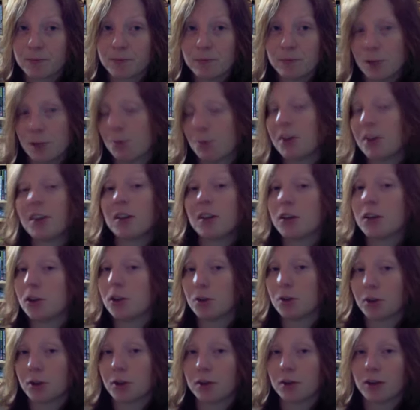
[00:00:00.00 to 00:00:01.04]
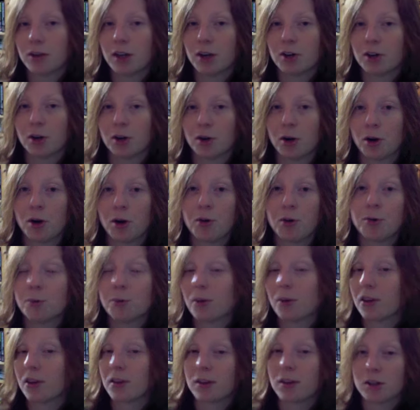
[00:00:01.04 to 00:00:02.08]
whether they're your own,
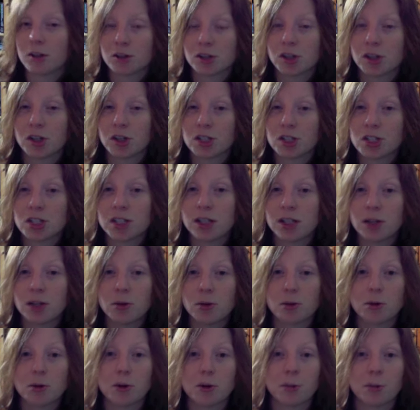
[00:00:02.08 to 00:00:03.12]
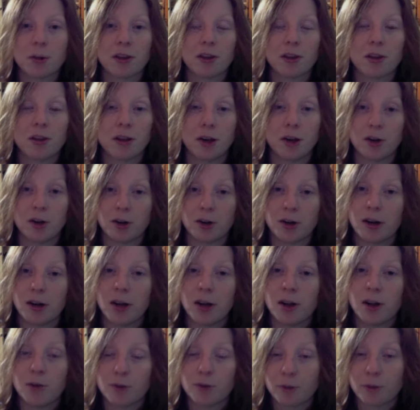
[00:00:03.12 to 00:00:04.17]
whether they're traditional, or whether they're
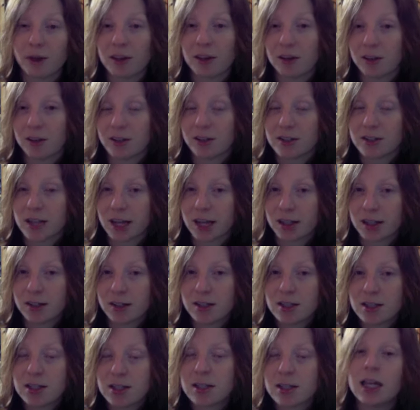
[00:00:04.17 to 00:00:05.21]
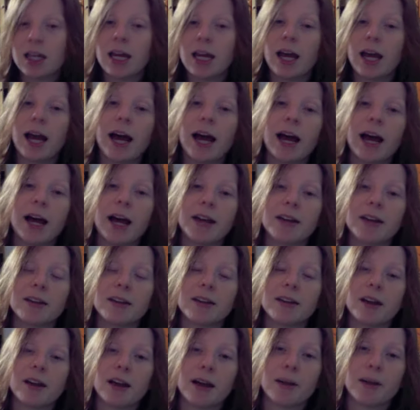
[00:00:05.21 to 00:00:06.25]
from other designers.
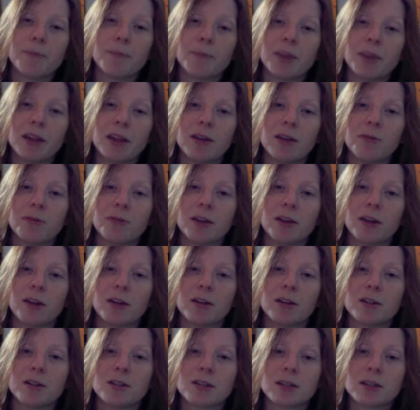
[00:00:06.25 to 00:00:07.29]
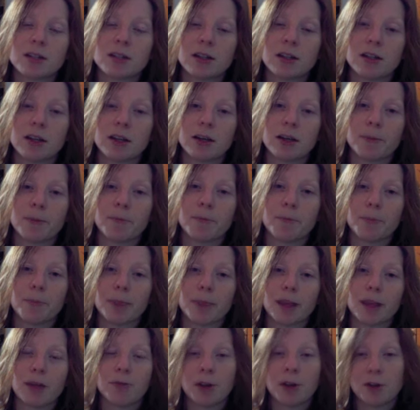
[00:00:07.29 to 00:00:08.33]
And if there are
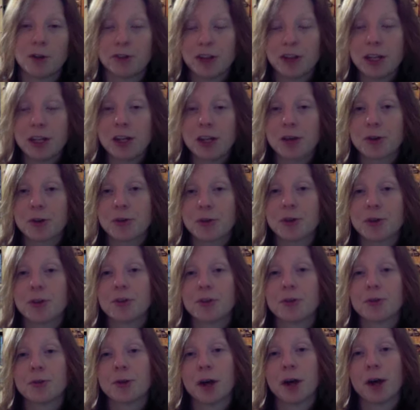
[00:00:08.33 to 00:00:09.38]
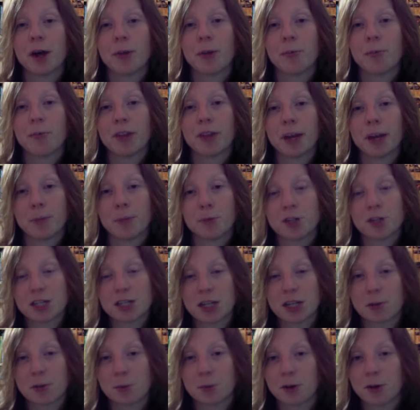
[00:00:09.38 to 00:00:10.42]
videos that
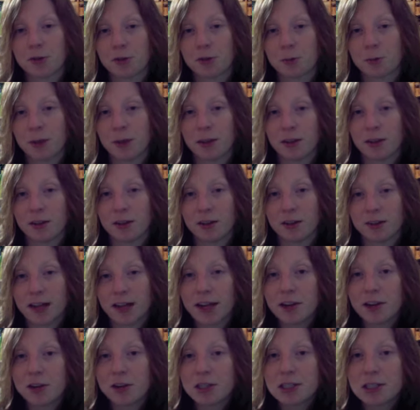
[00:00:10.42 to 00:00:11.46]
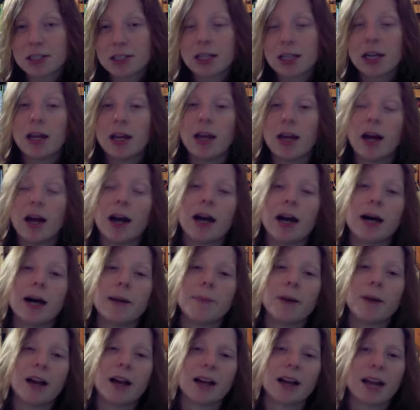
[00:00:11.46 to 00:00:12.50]
present work from other designers,
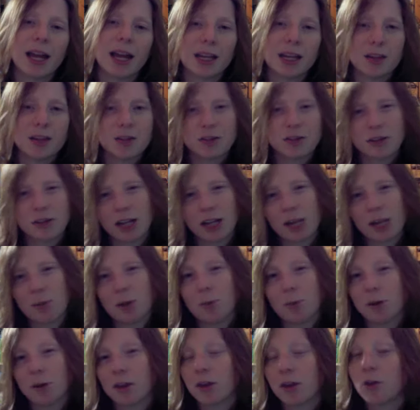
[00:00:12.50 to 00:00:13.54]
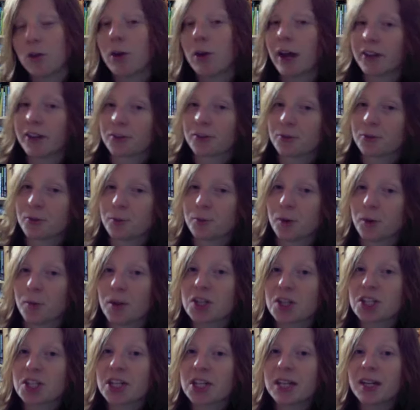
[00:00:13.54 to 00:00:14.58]
I'd like you to tell me whether you ask for
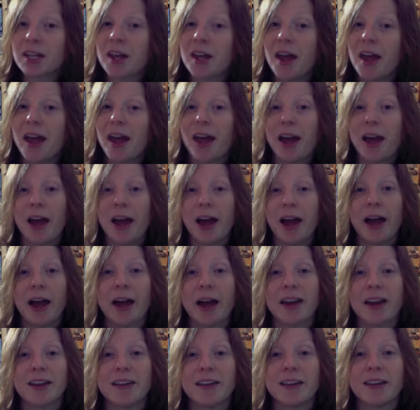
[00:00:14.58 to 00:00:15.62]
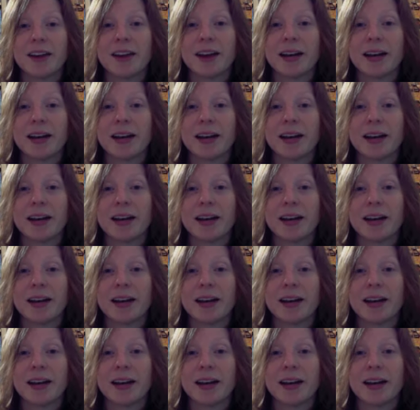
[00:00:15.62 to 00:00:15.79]
permission. And